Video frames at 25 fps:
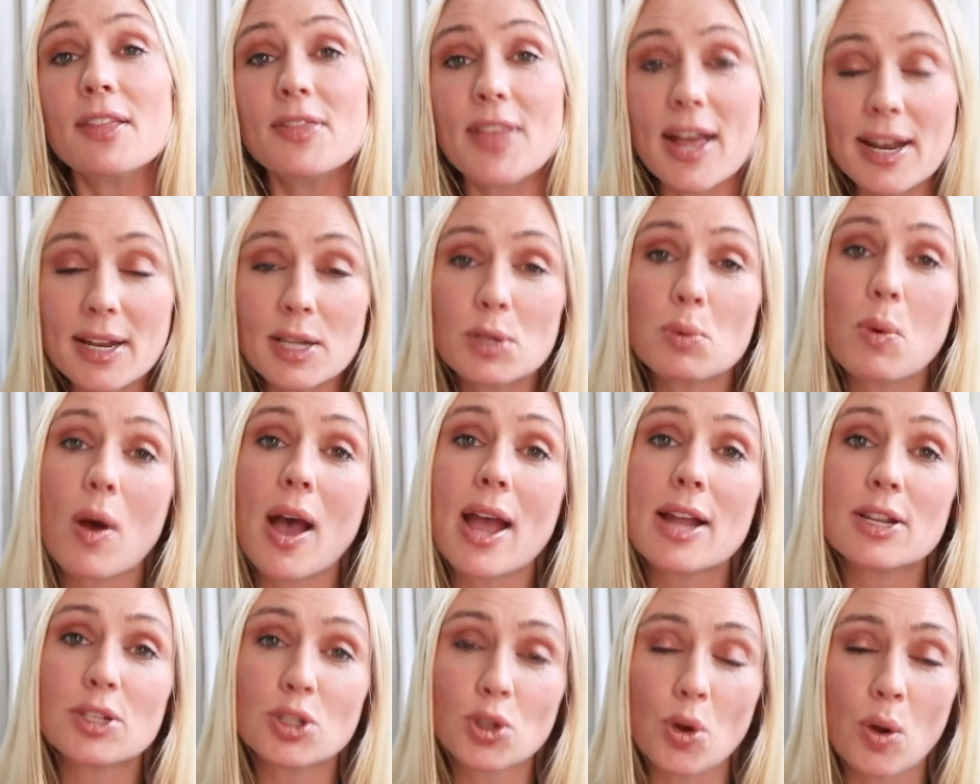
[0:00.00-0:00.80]
That is
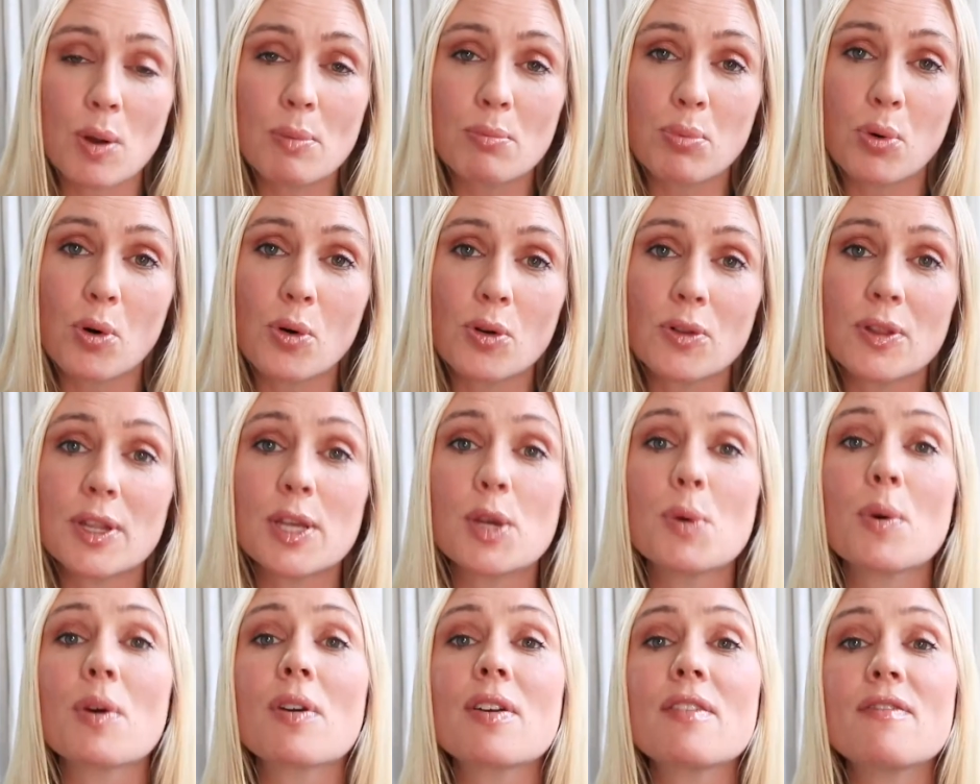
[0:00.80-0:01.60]
why it's so important
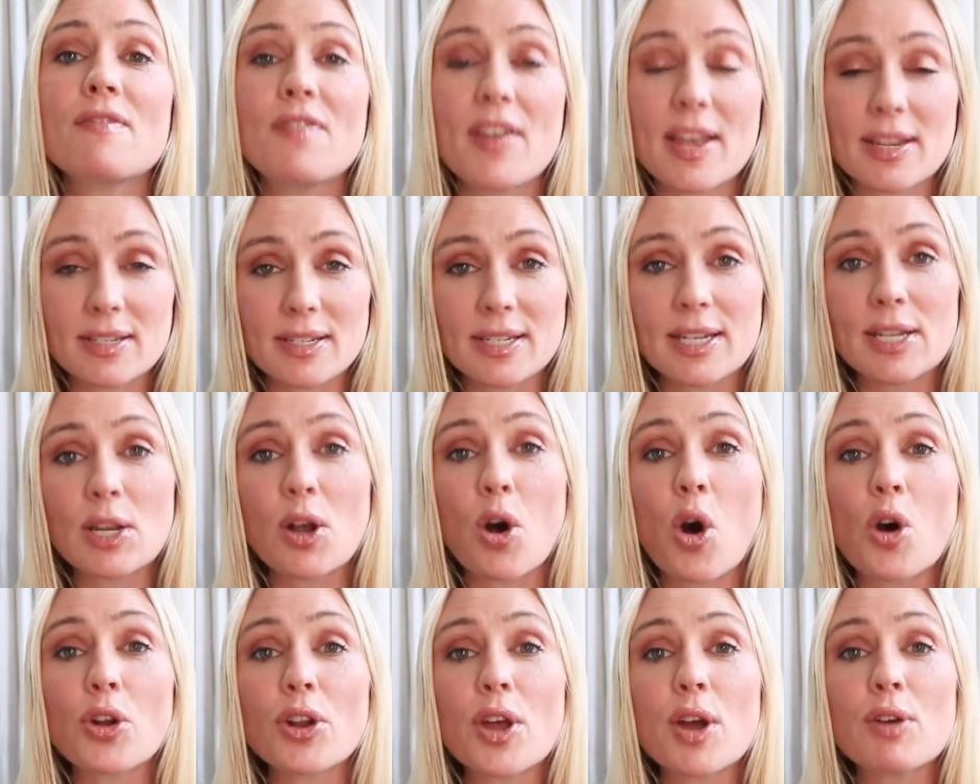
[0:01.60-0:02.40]
that you are
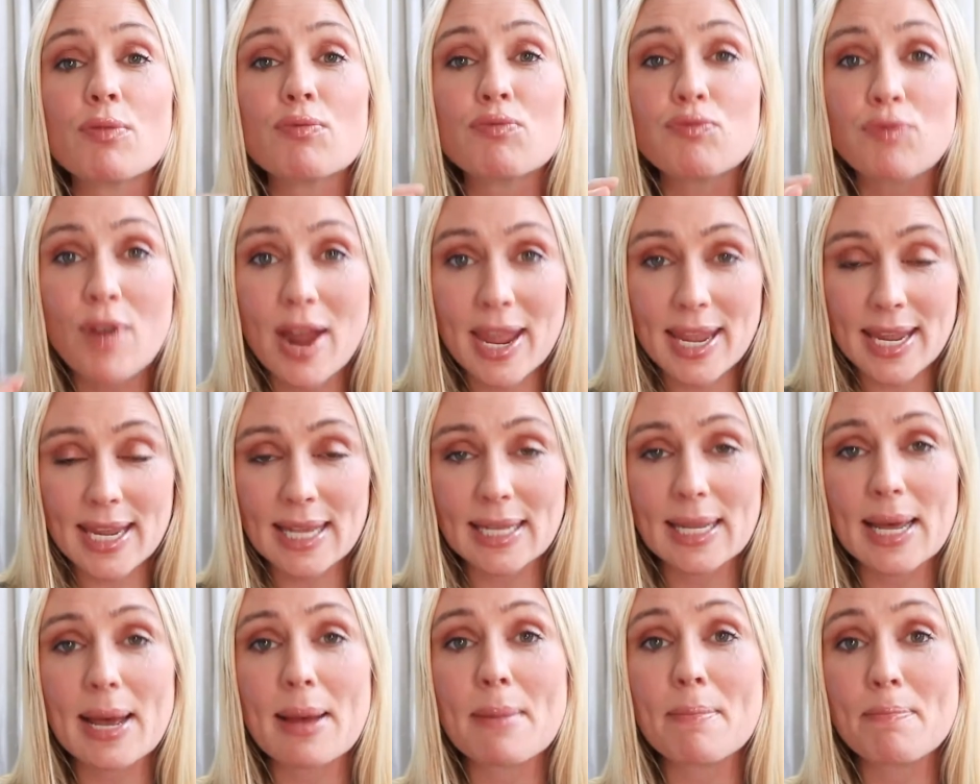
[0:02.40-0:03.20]
investing on a
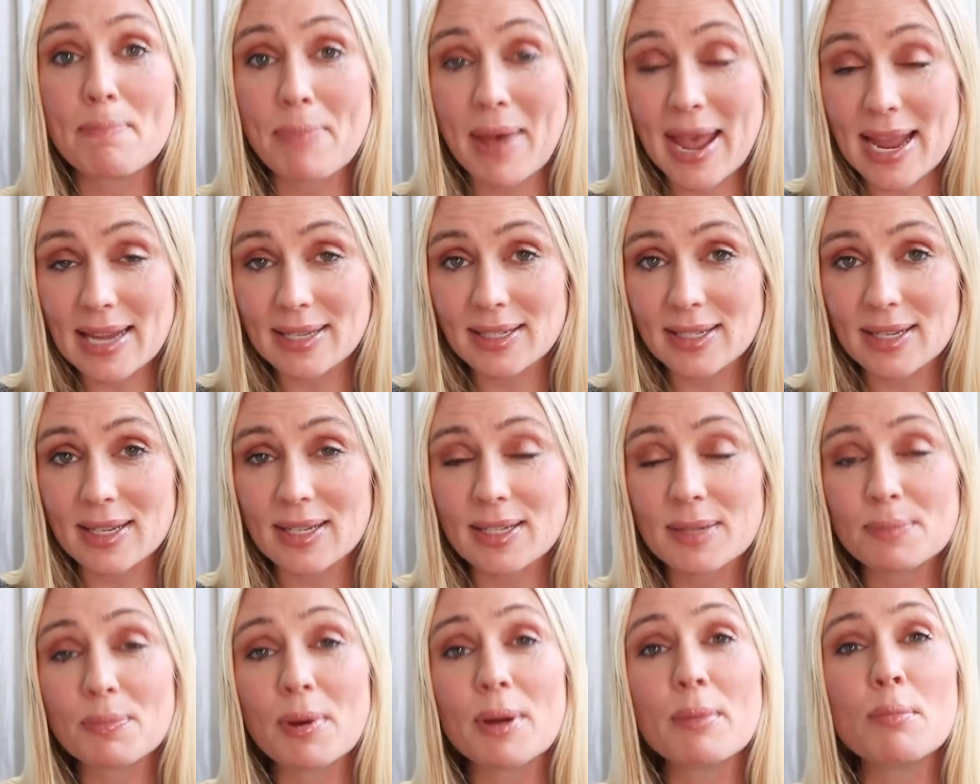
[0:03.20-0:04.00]
regular
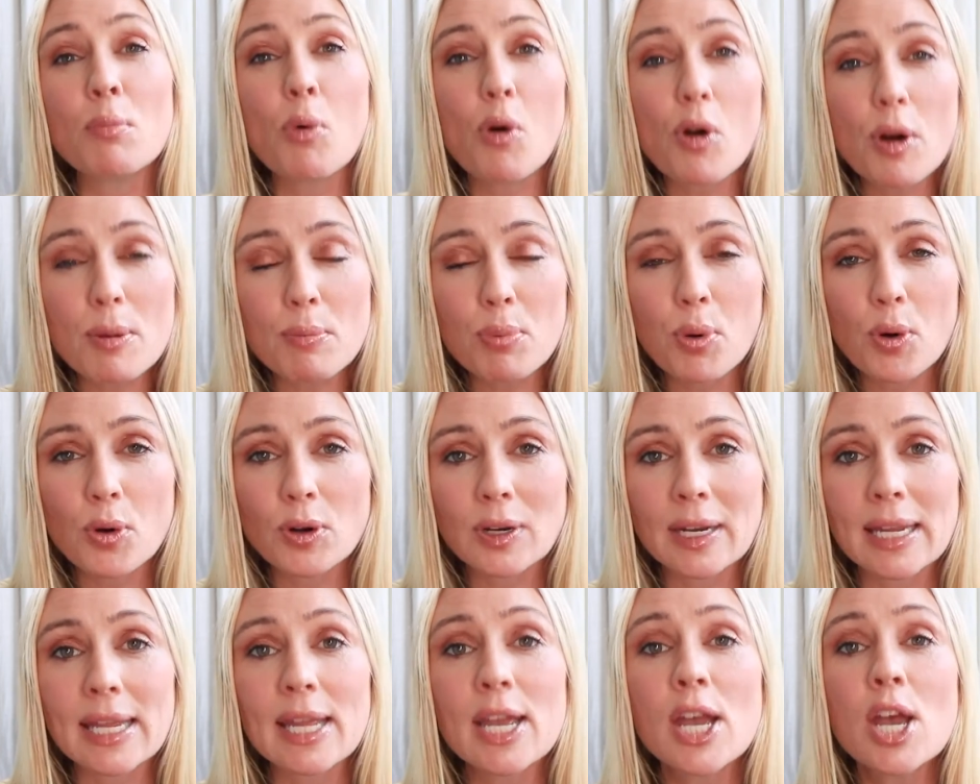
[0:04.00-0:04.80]
basis. But more
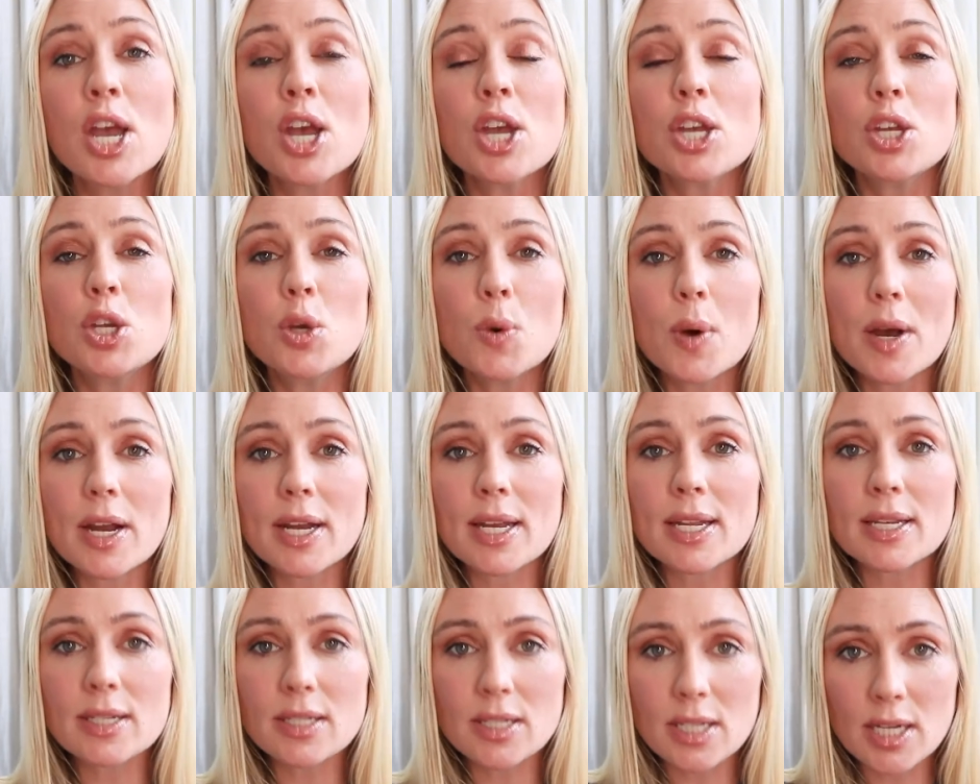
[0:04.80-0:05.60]
importantly, you are
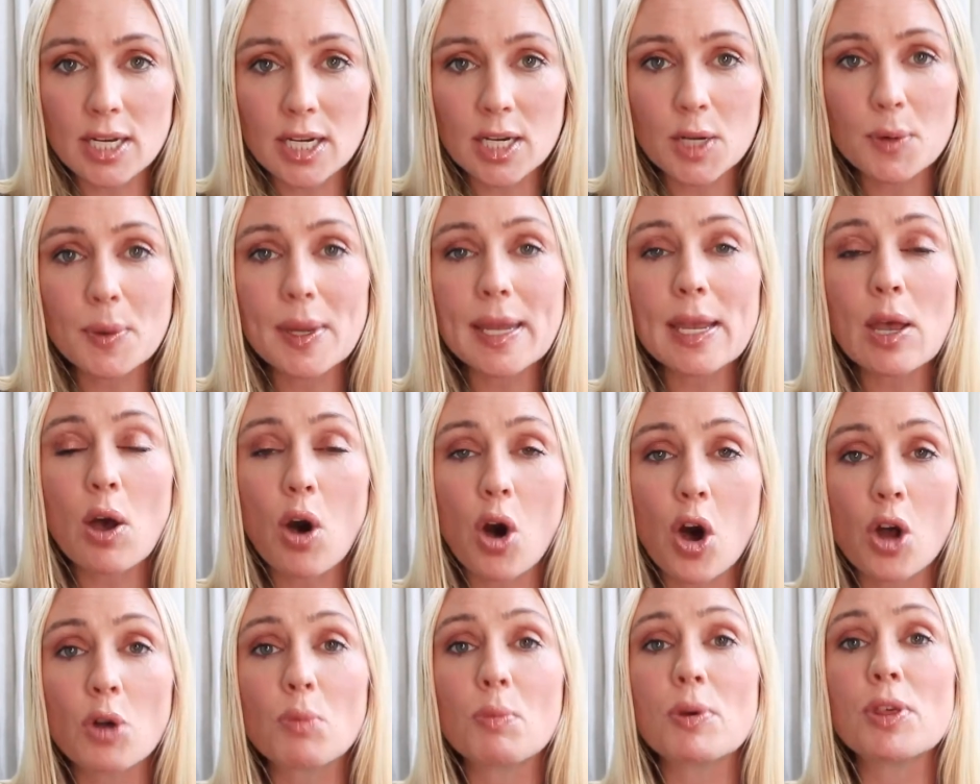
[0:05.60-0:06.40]
continuing
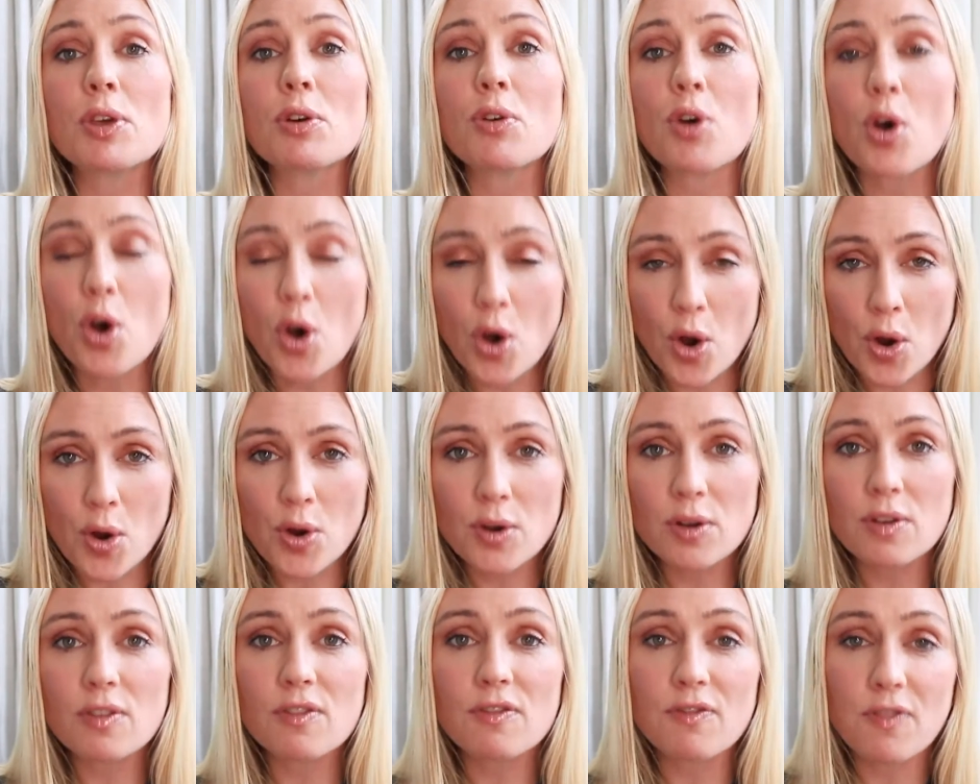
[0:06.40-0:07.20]
on with your
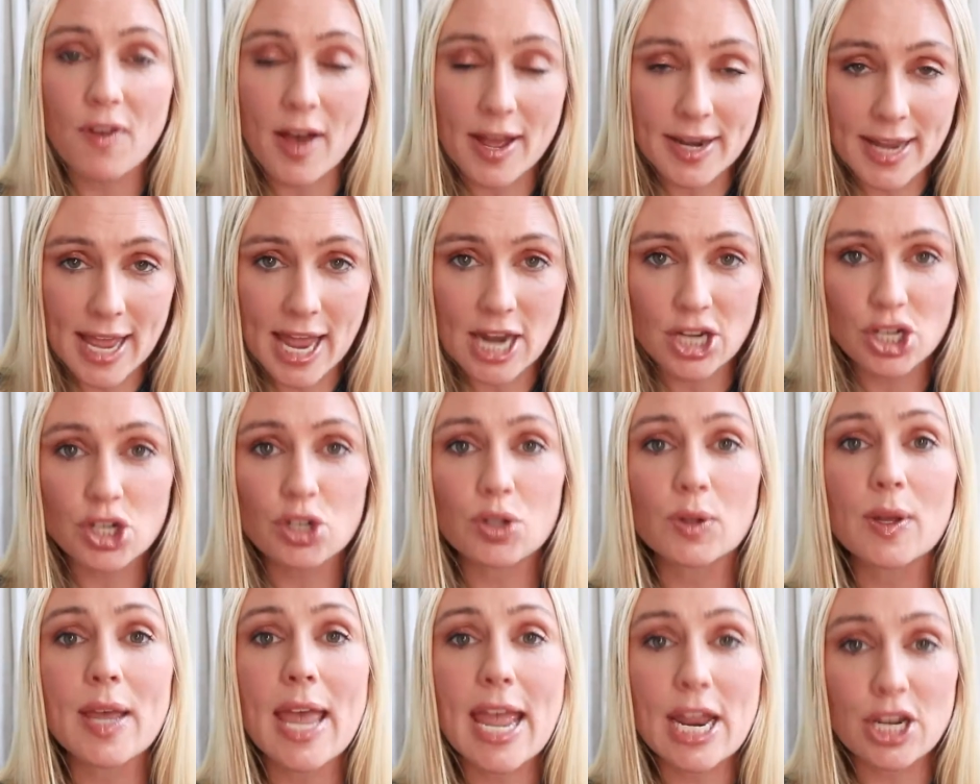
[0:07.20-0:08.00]
own
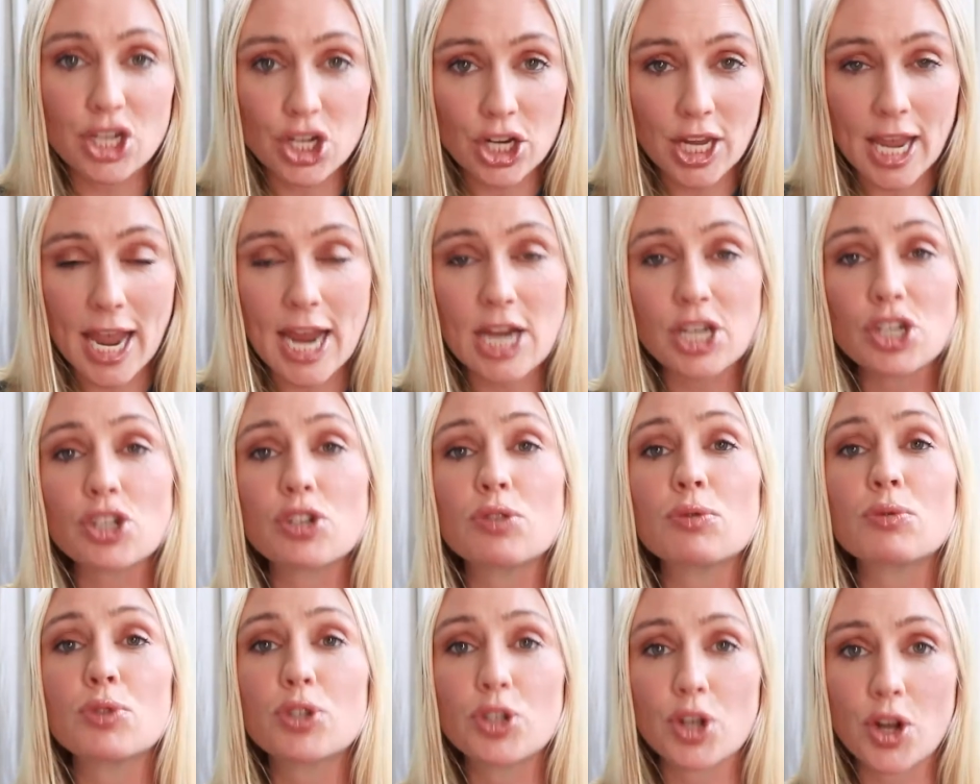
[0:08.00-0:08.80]
financial
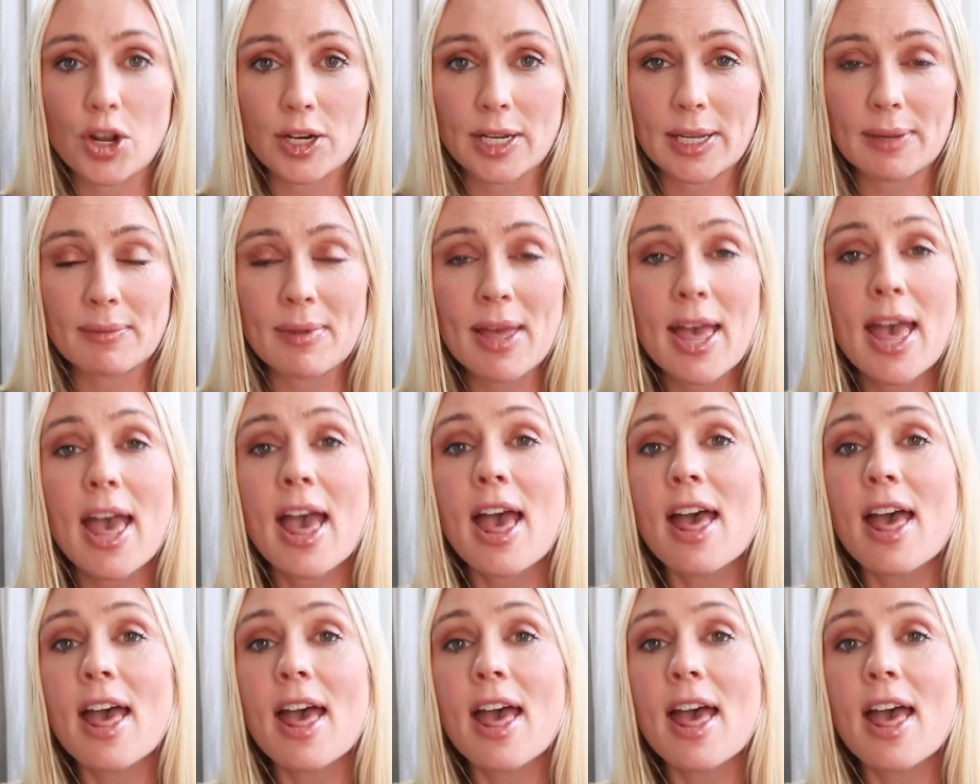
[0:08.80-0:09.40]
educational journey.